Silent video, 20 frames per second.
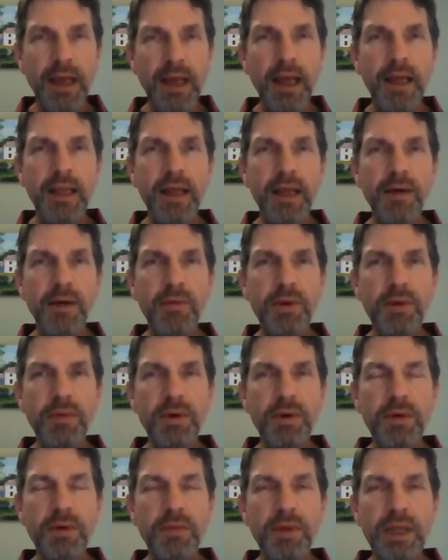And then we
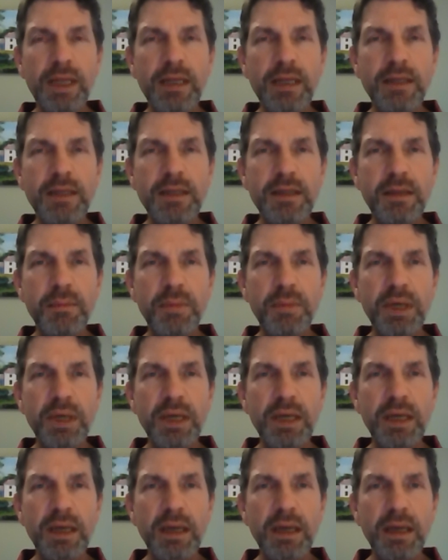would release the
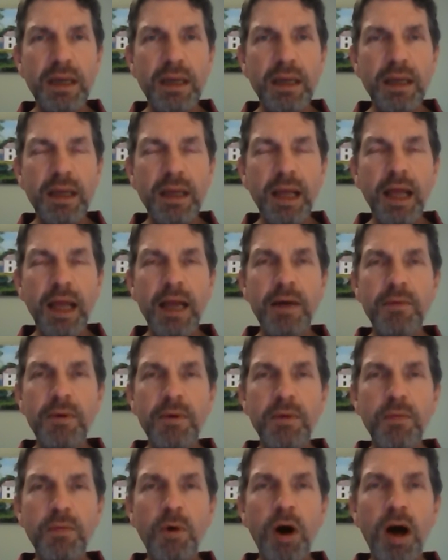bee, and it
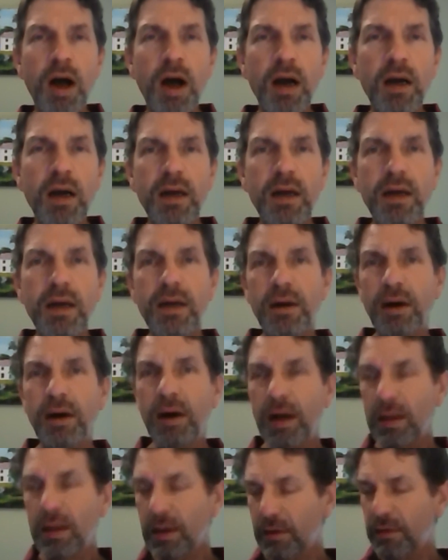would walk
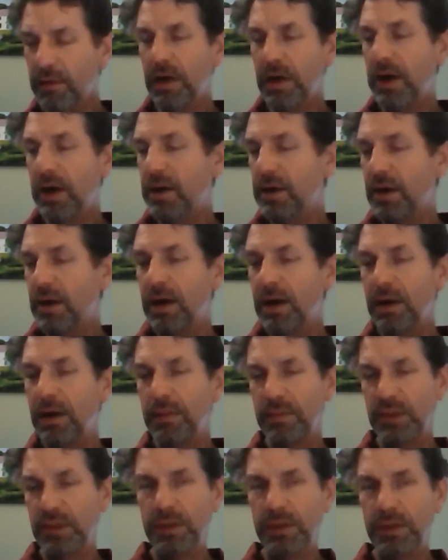all over our
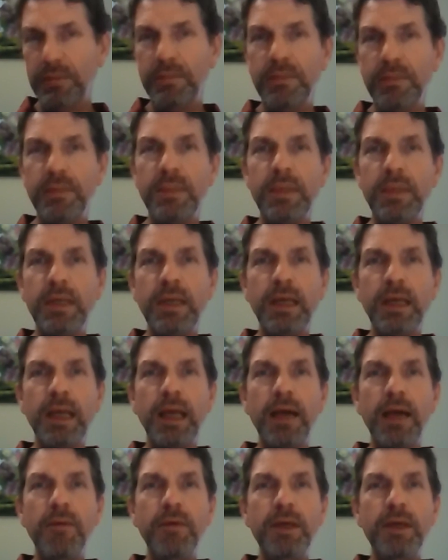arms.
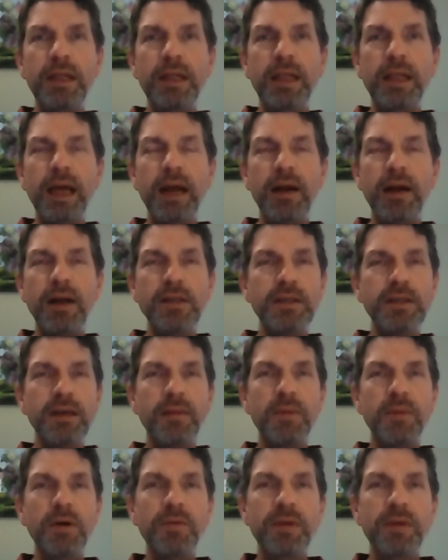And we did that all
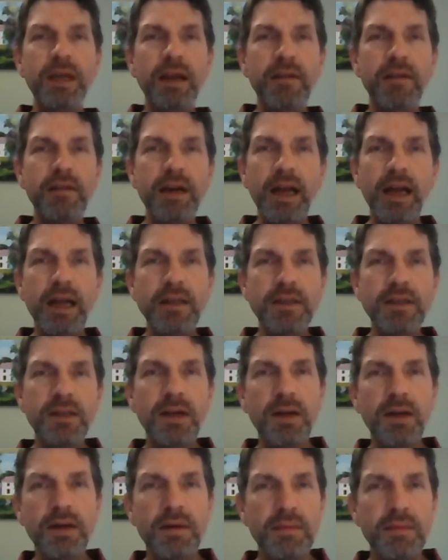summer, and we never got
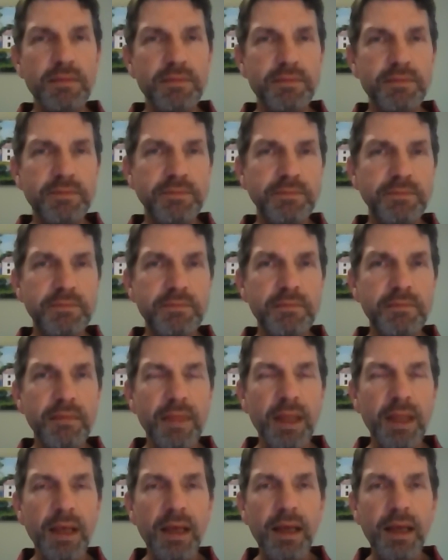stung.
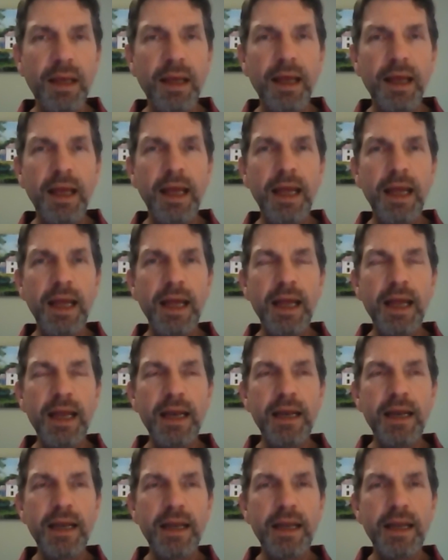
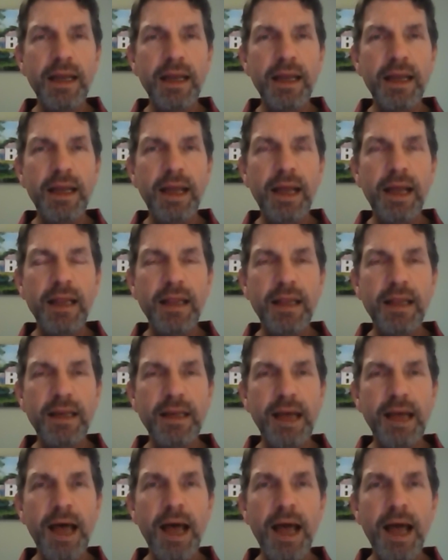And at the
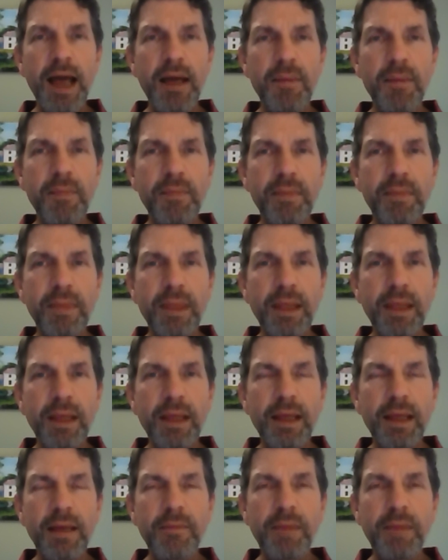time,
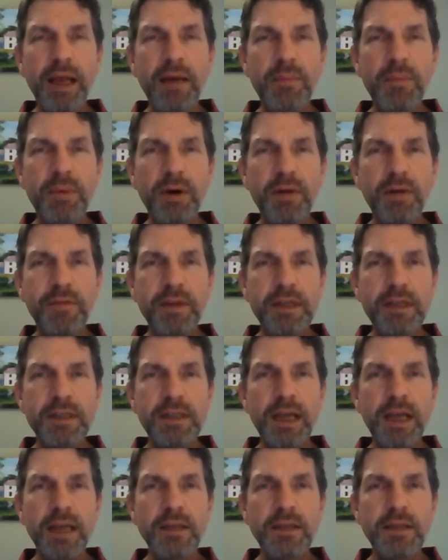it made perfect
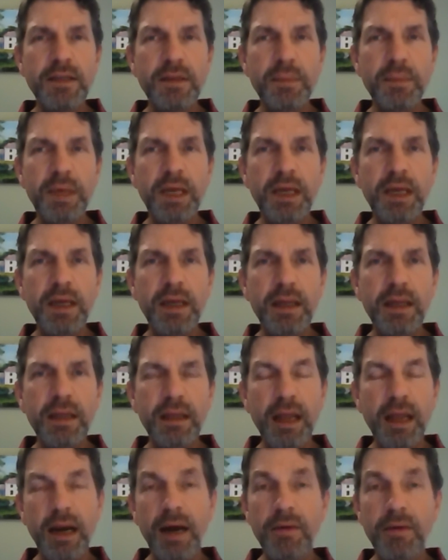sense to me
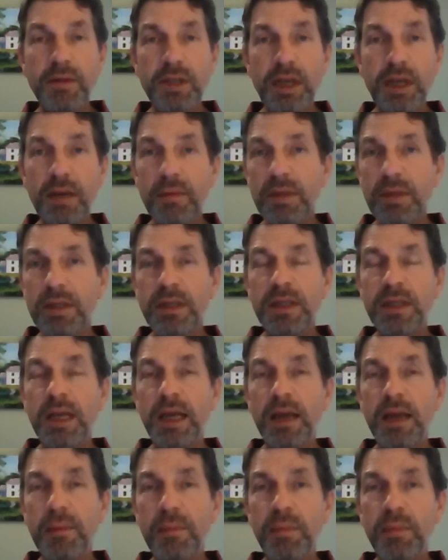that I was able to
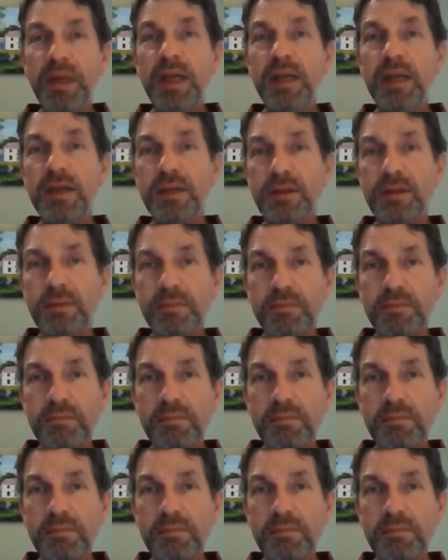tame bees.